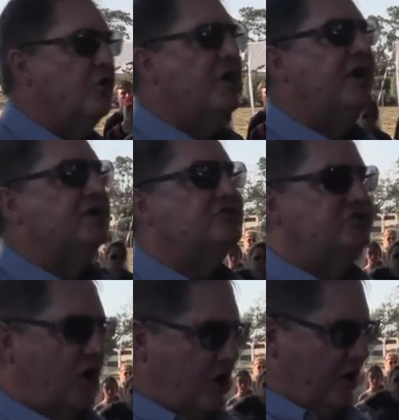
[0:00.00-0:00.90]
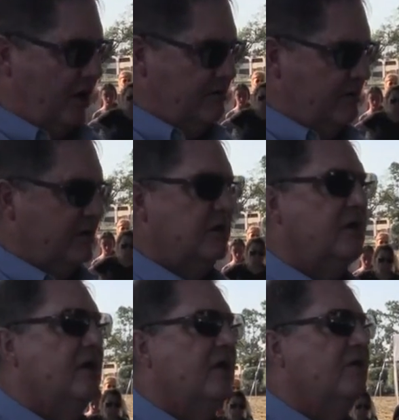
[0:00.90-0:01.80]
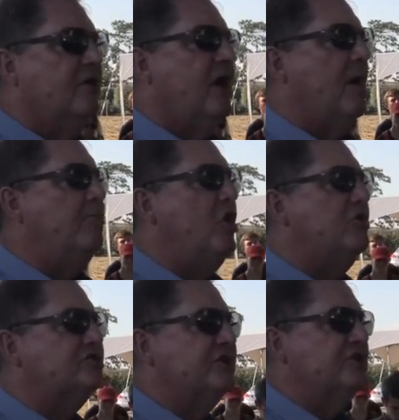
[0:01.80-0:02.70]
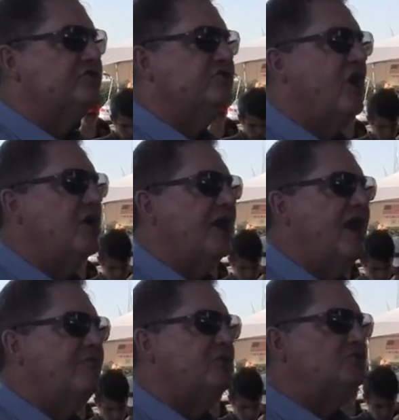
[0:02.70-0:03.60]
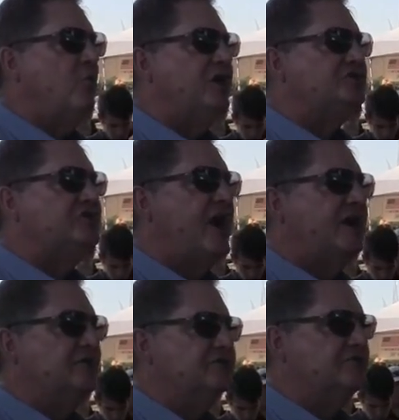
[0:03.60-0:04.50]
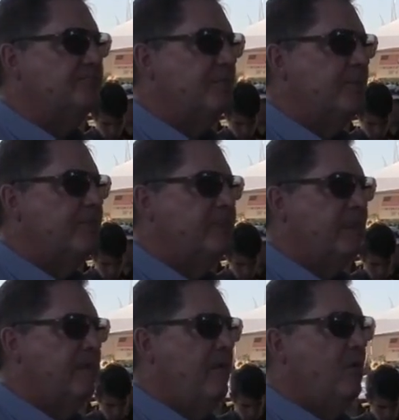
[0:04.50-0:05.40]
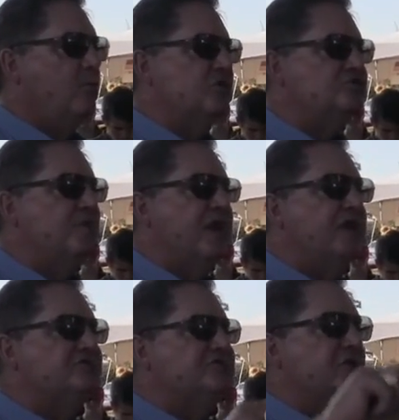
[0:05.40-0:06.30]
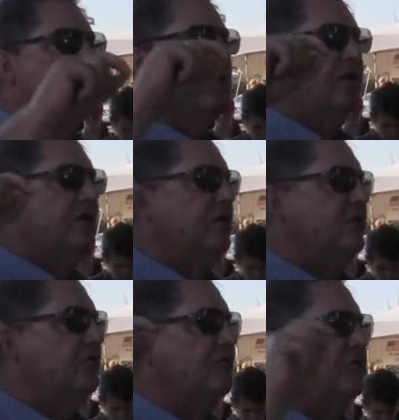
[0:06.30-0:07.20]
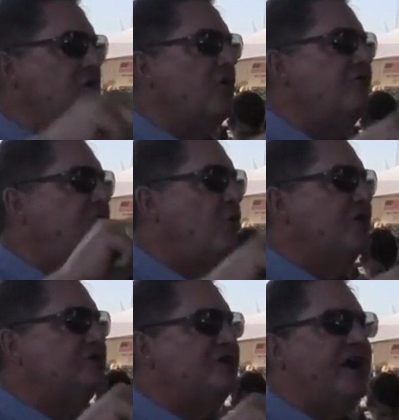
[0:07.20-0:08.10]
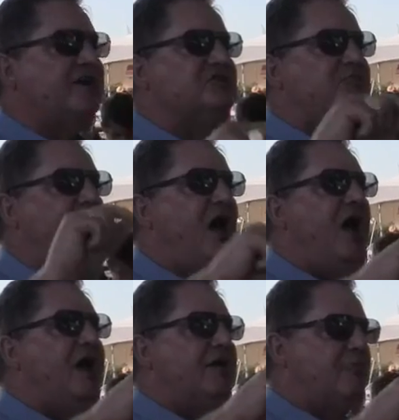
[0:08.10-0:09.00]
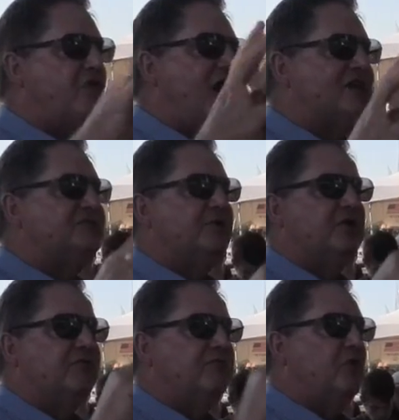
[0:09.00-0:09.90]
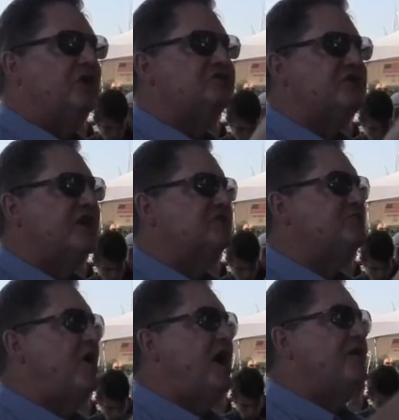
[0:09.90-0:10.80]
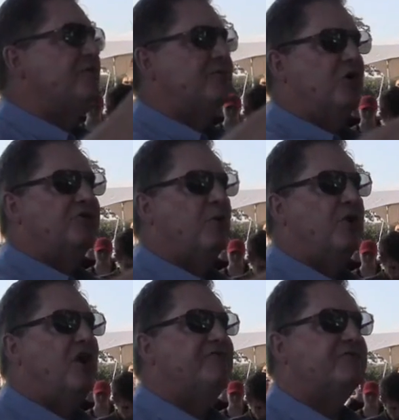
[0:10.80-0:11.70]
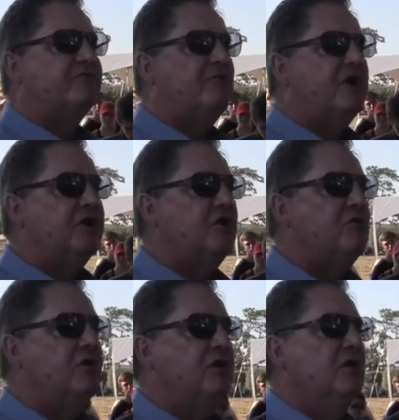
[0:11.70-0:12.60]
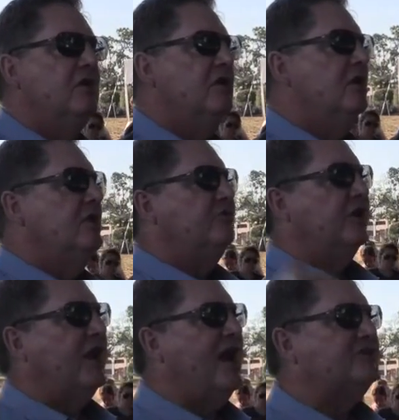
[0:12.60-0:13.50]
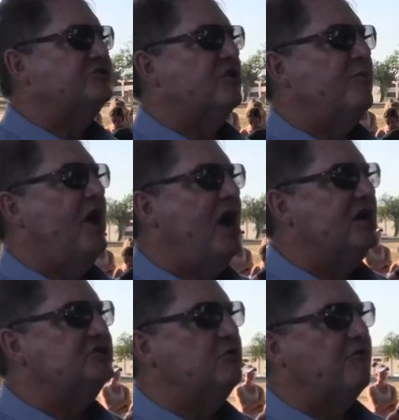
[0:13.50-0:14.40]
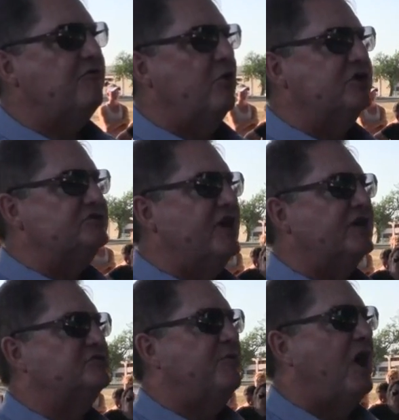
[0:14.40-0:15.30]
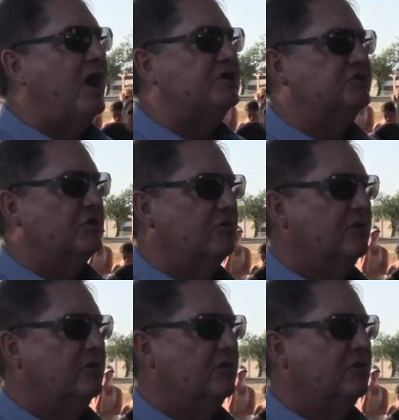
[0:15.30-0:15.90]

going to get started a boat is going to start every 20 seconds, which means you're 40 seconds behind, approximately 40 seconds behind the boat that went off in front of you. The guys that are behind you are 40 seconds behind you.